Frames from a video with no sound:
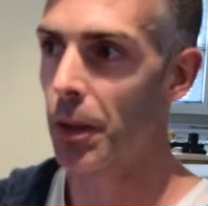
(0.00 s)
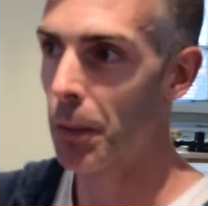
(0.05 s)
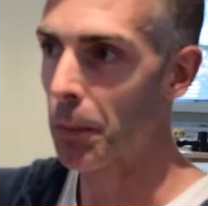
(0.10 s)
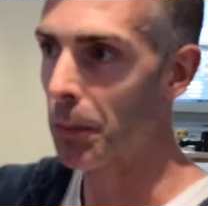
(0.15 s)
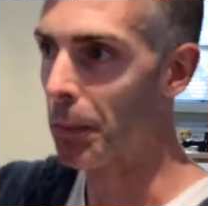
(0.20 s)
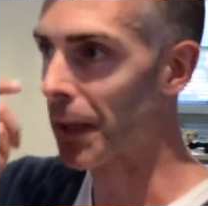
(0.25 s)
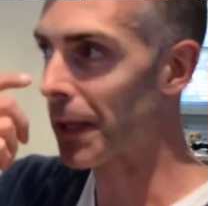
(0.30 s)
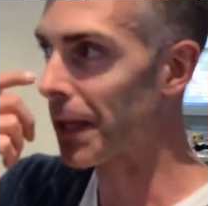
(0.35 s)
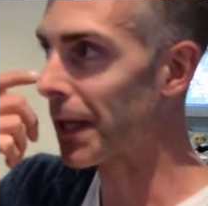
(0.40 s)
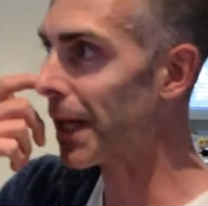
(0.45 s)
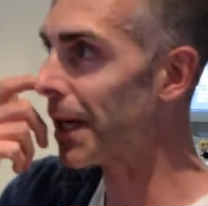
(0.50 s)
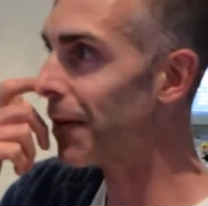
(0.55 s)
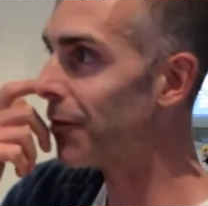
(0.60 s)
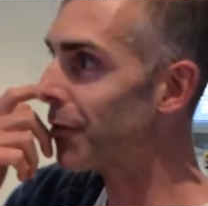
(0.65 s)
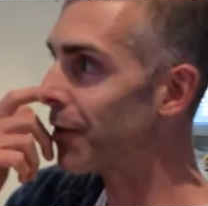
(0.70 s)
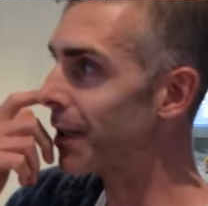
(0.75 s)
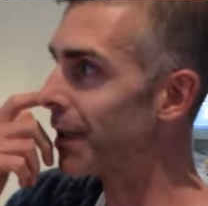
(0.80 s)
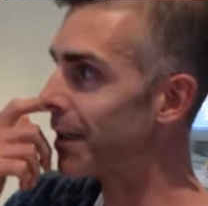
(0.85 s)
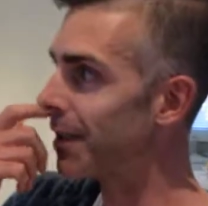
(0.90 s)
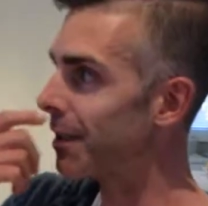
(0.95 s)
But
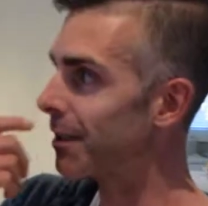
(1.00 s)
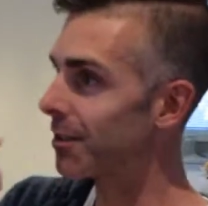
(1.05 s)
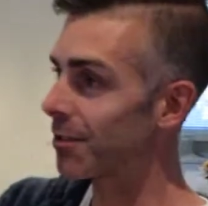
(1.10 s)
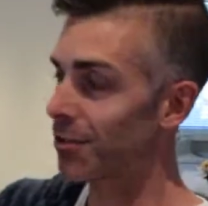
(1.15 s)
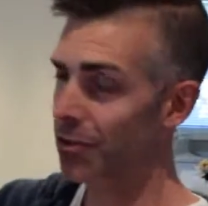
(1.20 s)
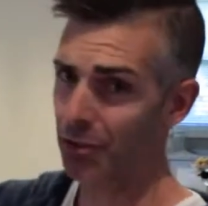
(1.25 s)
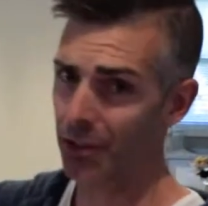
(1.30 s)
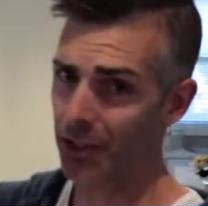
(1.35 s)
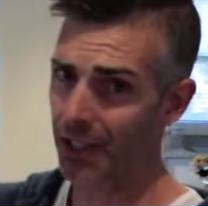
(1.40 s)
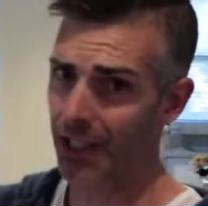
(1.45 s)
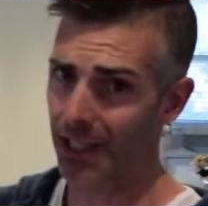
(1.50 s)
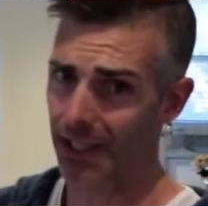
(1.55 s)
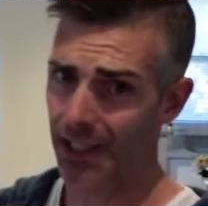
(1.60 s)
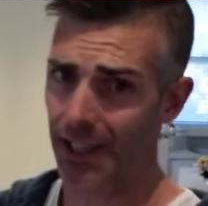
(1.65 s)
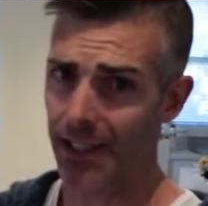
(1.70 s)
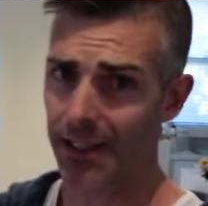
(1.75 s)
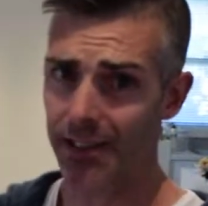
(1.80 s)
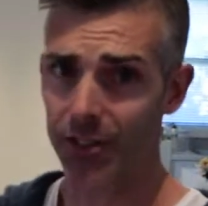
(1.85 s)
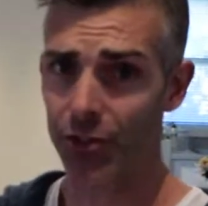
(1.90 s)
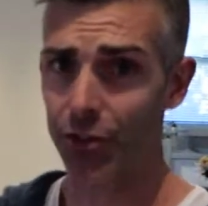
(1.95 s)
every schoolyard
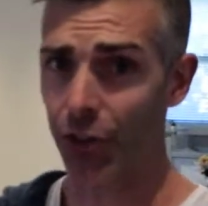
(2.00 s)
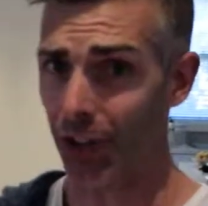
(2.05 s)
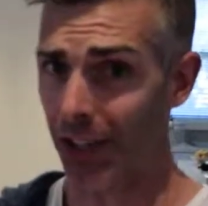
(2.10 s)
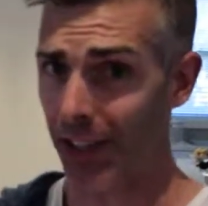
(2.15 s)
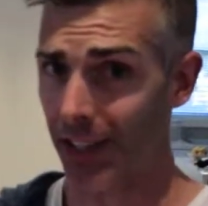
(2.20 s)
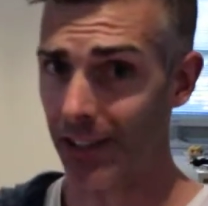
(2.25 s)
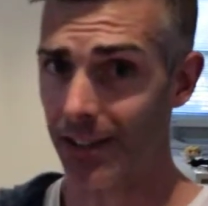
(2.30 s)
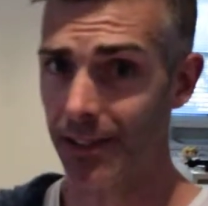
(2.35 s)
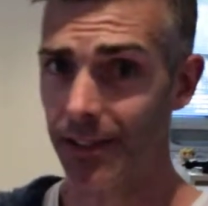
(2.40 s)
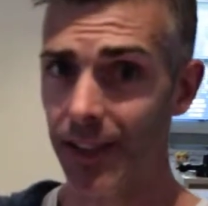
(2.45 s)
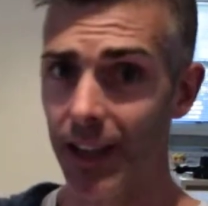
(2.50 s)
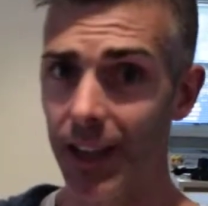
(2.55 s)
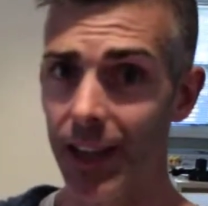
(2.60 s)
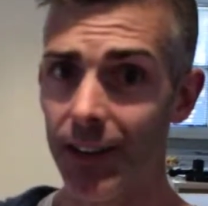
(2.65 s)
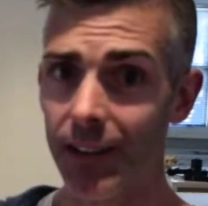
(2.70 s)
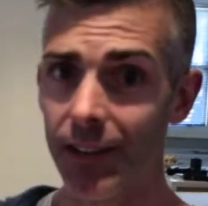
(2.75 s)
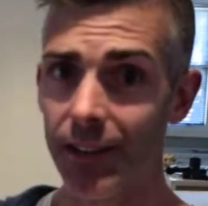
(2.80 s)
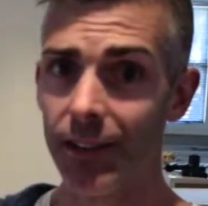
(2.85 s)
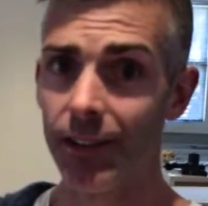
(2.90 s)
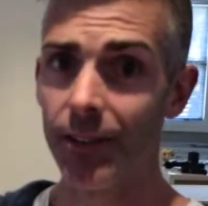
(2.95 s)
has trees,
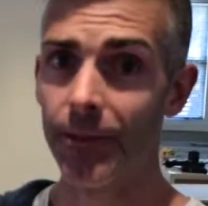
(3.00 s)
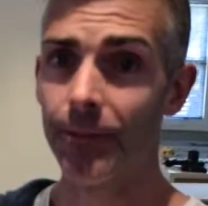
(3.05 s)
and